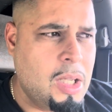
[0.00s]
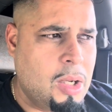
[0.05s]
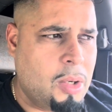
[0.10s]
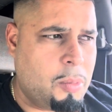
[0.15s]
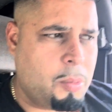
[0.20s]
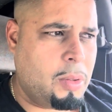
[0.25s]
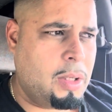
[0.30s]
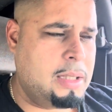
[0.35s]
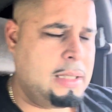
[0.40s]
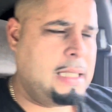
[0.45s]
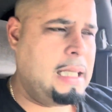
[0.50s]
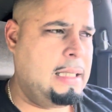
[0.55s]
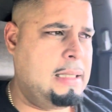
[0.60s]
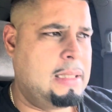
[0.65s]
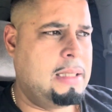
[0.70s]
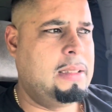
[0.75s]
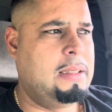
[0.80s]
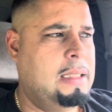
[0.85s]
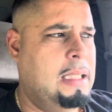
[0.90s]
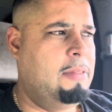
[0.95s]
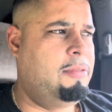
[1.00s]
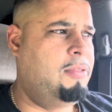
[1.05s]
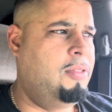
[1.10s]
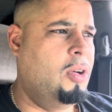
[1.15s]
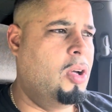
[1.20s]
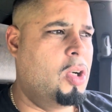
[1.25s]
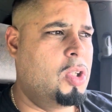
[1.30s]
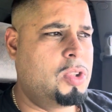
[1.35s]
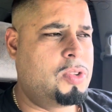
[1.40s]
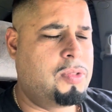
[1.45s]
One that, that
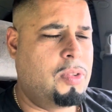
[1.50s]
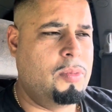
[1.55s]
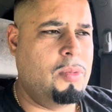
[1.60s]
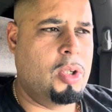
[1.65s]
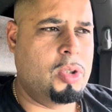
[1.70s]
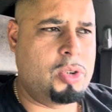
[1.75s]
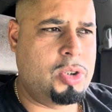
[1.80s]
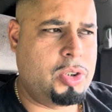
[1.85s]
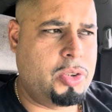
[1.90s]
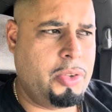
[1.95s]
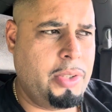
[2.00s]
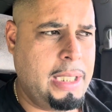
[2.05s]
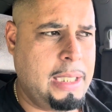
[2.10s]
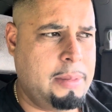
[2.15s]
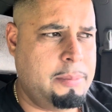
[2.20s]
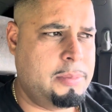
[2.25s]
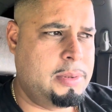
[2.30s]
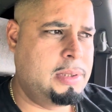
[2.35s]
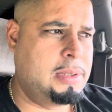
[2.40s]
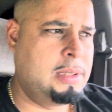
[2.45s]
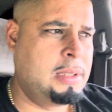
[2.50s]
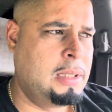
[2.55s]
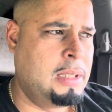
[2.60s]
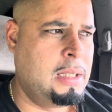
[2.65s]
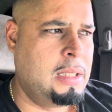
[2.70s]
flows from those streams.